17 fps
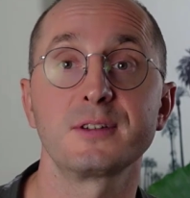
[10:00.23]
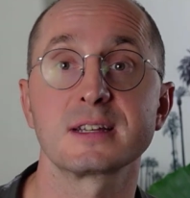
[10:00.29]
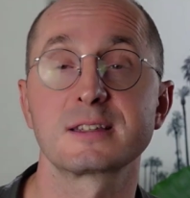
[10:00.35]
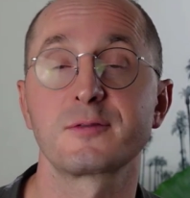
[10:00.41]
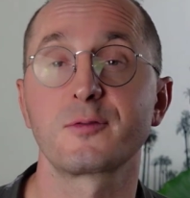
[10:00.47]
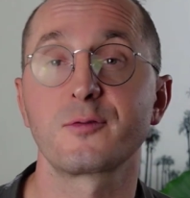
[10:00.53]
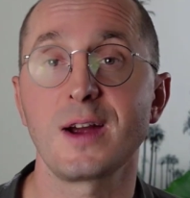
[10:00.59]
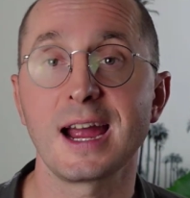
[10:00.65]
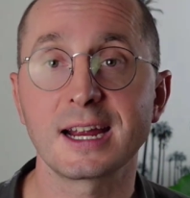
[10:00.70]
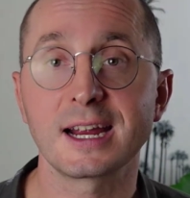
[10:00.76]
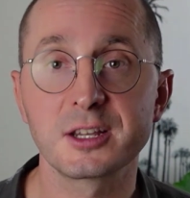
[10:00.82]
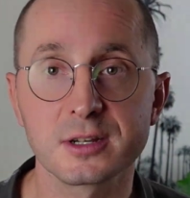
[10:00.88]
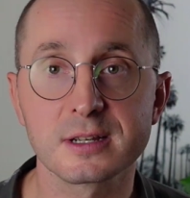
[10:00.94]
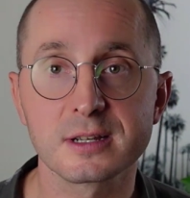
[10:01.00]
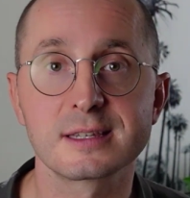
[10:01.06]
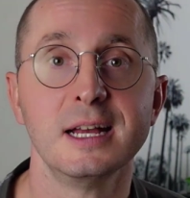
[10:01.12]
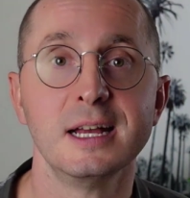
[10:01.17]

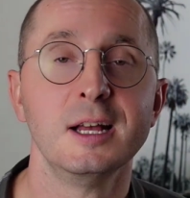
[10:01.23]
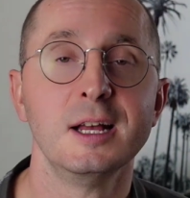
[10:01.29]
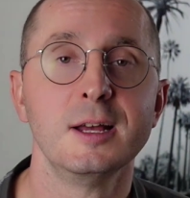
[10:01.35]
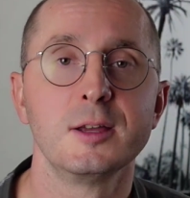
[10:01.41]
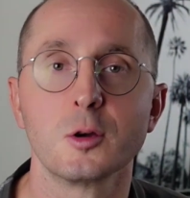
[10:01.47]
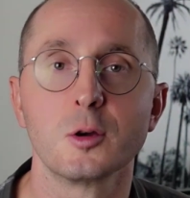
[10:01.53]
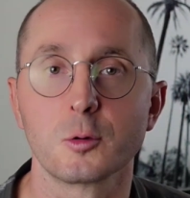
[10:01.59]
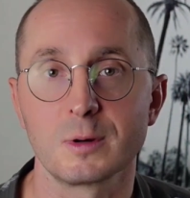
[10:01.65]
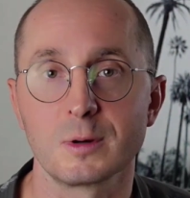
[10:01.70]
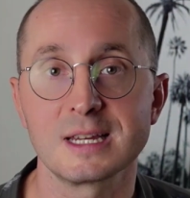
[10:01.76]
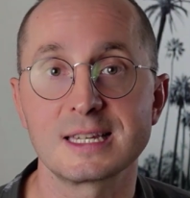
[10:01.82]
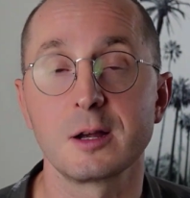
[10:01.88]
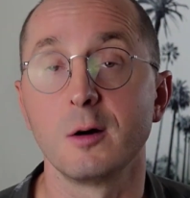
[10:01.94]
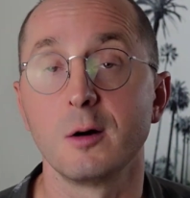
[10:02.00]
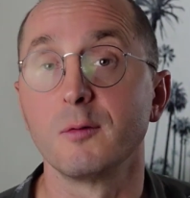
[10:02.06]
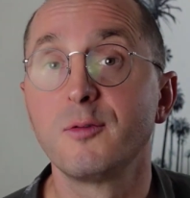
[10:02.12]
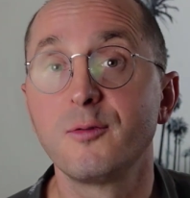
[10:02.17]
fractures, your risk
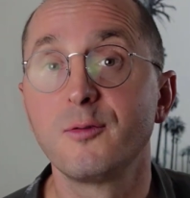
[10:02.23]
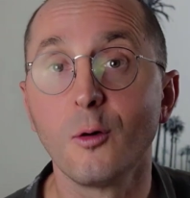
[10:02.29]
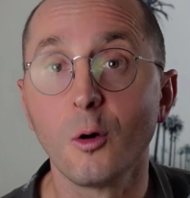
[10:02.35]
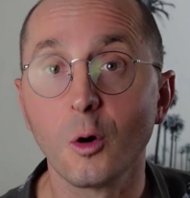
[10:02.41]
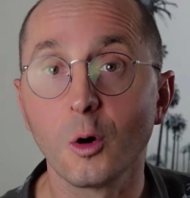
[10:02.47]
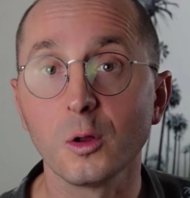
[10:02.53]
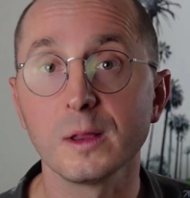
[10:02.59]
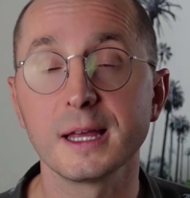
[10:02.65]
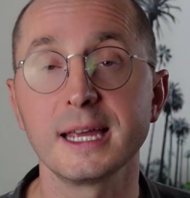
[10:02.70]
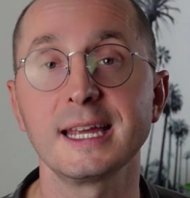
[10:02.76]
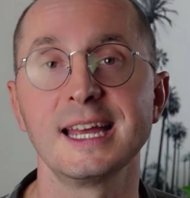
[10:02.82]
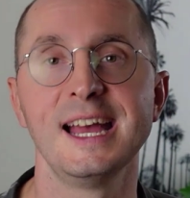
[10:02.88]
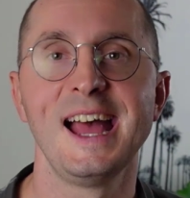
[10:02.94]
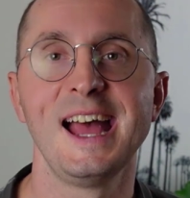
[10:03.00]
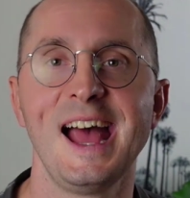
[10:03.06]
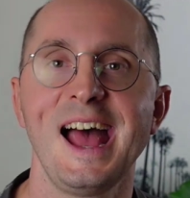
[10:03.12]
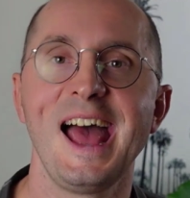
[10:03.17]
of
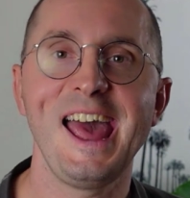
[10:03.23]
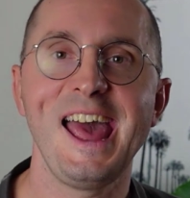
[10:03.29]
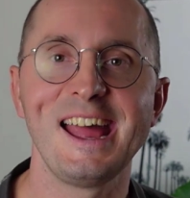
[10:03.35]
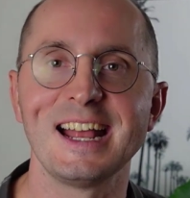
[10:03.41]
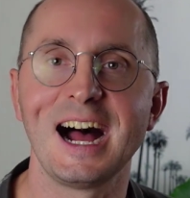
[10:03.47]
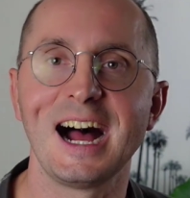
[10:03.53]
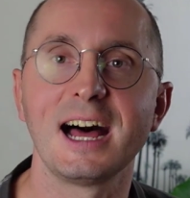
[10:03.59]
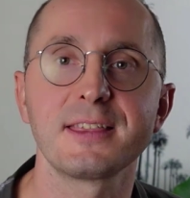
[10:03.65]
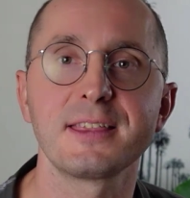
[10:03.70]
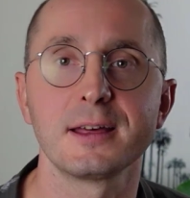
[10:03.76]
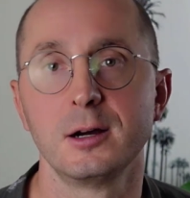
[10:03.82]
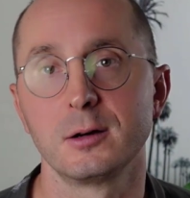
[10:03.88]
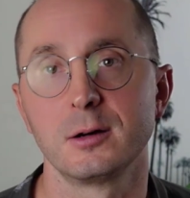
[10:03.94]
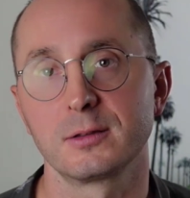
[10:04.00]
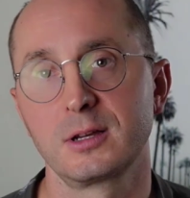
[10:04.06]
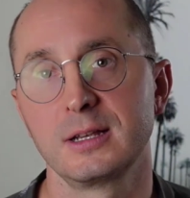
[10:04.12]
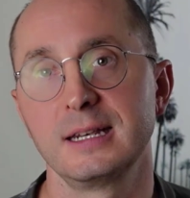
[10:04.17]
falling, and other
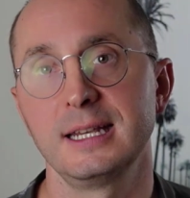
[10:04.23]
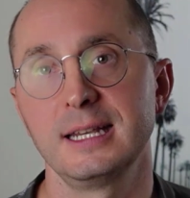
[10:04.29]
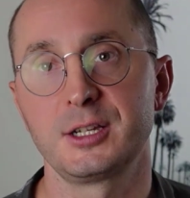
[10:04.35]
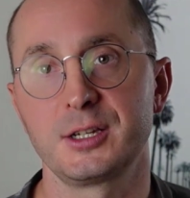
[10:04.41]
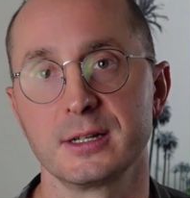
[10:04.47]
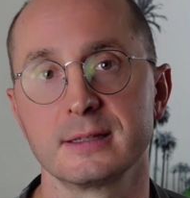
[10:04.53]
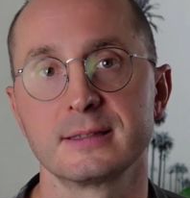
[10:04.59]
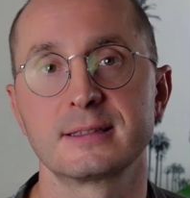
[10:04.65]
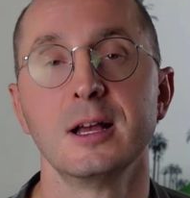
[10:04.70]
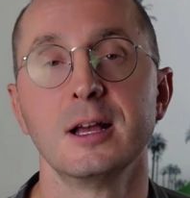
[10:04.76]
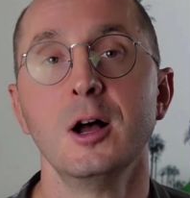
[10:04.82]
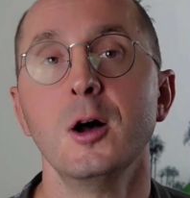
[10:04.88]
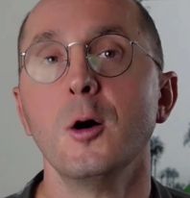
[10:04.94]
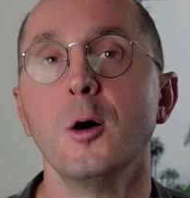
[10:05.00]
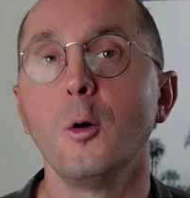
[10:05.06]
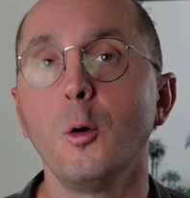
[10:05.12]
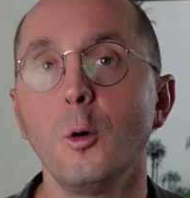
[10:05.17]
health conditions.
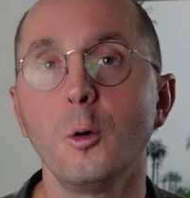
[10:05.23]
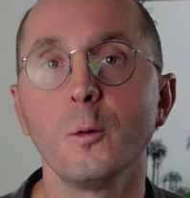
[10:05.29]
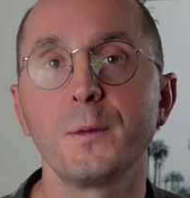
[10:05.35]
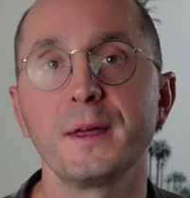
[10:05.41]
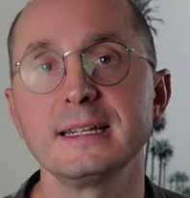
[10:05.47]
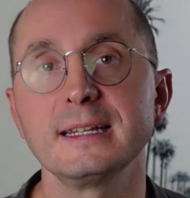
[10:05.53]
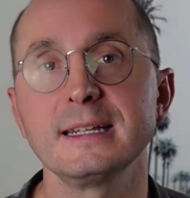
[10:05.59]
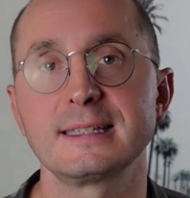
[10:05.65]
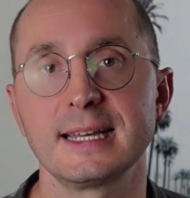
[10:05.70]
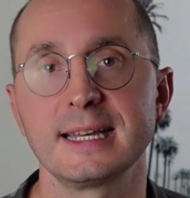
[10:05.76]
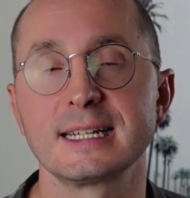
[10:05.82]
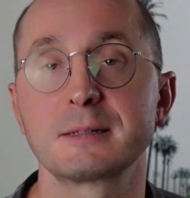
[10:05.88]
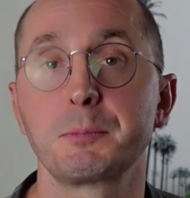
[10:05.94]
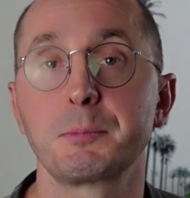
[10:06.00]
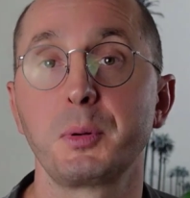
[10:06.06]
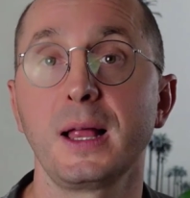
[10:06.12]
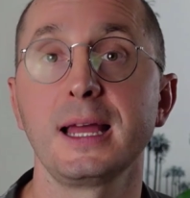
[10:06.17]
All these things
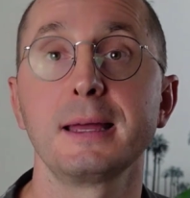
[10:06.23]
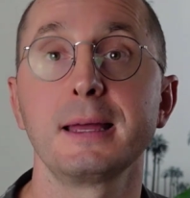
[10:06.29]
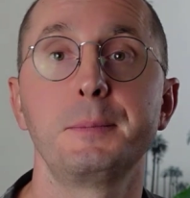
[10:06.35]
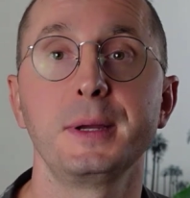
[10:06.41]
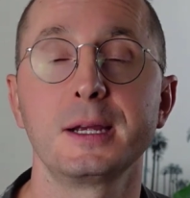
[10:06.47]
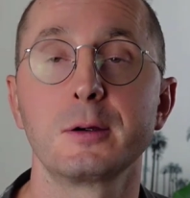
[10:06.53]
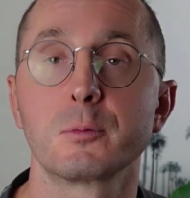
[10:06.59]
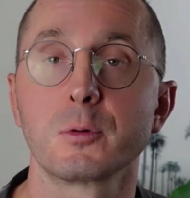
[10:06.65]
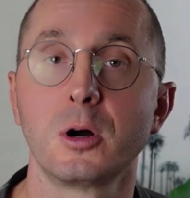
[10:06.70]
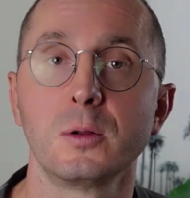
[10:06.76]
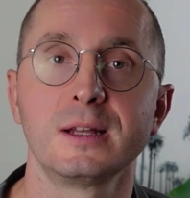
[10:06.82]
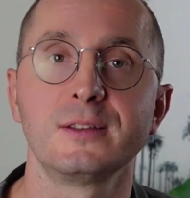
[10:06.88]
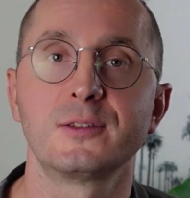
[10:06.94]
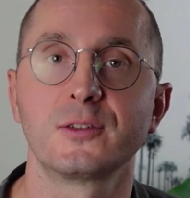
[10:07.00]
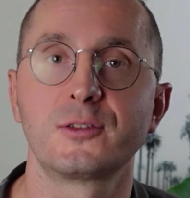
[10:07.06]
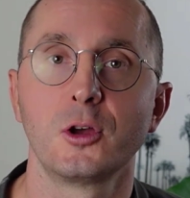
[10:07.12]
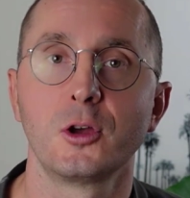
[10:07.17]
play a big role
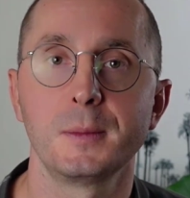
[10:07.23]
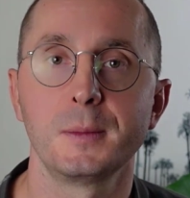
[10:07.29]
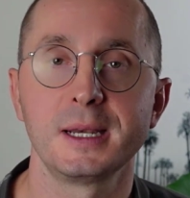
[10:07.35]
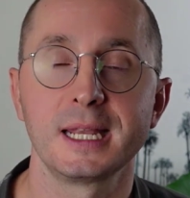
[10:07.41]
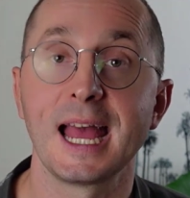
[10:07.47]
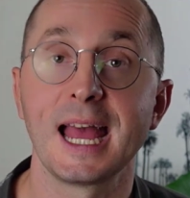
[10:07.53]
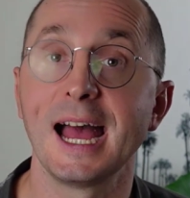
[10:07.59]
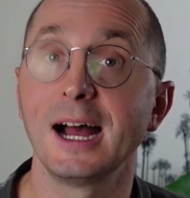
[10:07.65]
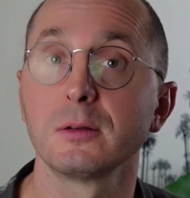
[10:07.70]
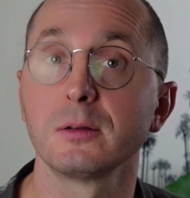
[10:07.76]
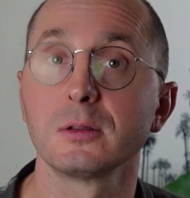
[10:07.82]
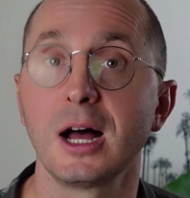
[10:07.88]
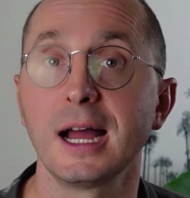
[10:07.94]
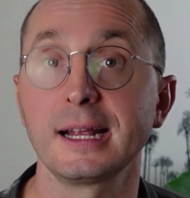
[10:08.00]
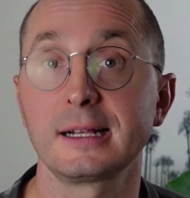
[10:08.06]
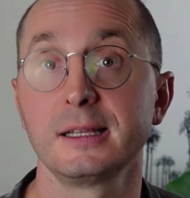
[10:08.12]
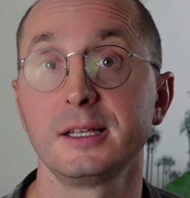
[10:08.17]
in determining how
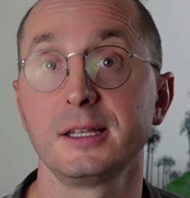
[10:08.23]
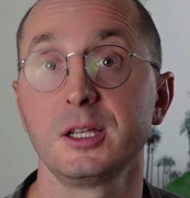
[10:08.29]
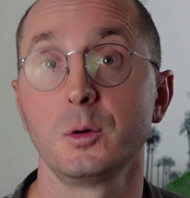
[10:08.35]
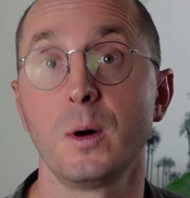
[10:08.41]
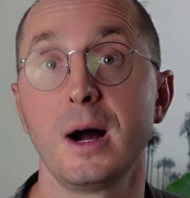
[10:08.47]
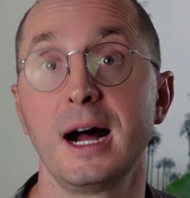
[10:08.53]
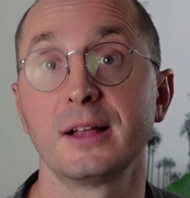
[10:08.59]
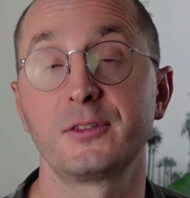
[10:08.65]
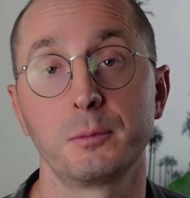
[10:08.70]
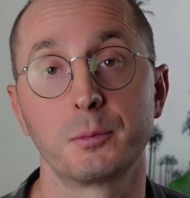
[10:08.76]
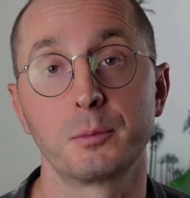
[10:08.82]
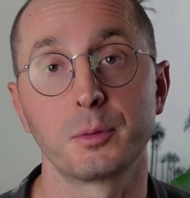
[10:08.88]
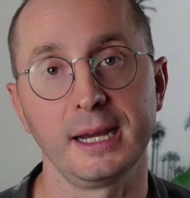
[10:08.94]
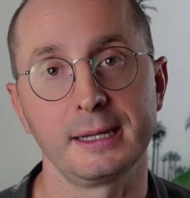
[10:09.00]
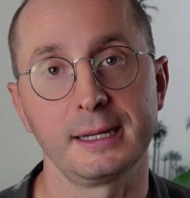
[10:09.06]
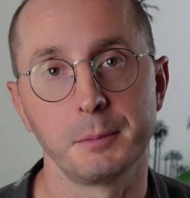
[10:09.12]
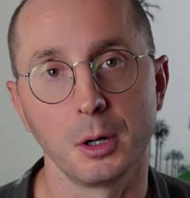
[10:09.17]
likely you are to
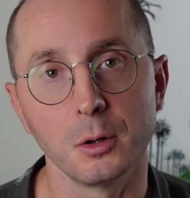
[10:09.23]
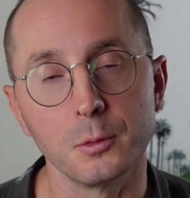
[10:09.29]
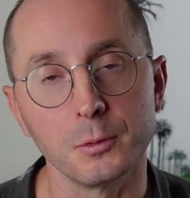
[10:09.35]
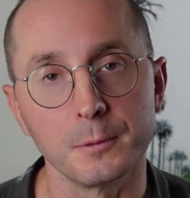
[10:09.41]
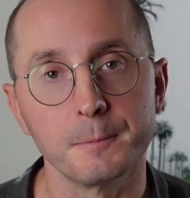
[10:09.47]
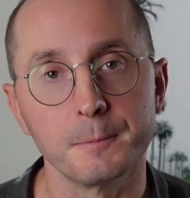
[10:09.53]
break bone.